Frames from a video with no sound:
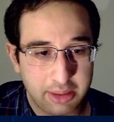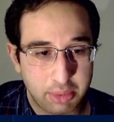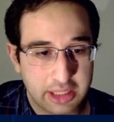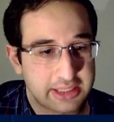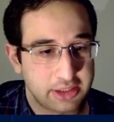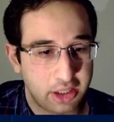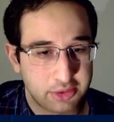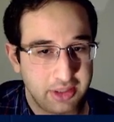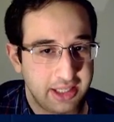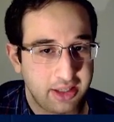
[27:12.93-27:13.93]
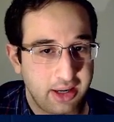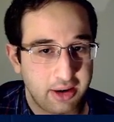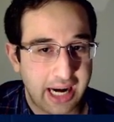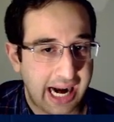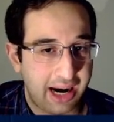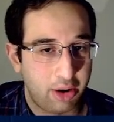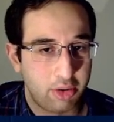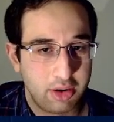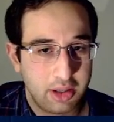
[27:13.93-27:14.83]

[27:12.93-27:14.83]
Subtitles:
but it's not really clear how.